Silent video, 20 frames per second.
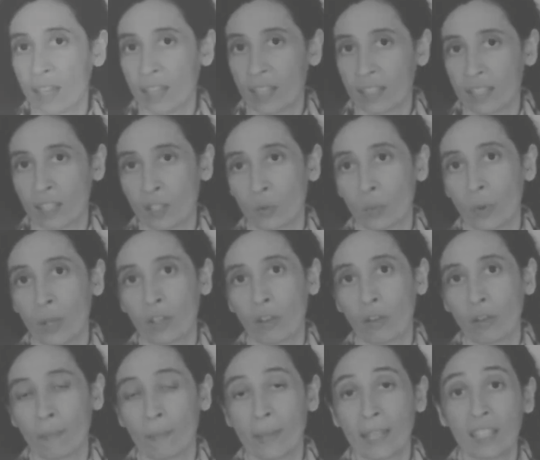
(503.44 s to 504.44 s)
and that's why
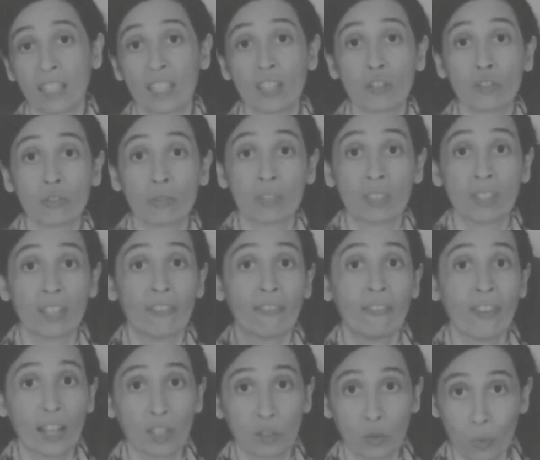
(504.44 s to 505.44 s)
Khomeini issued the
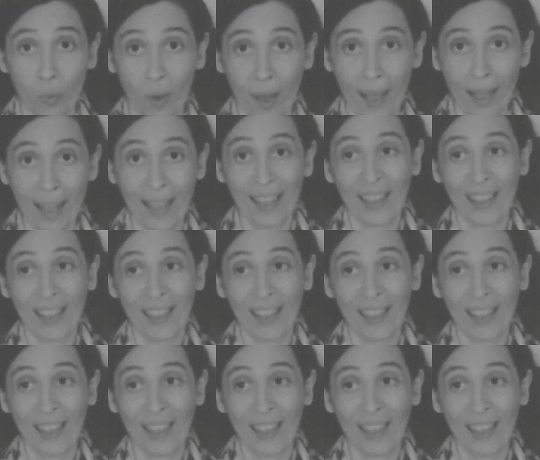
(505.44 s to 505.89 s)
fatwa.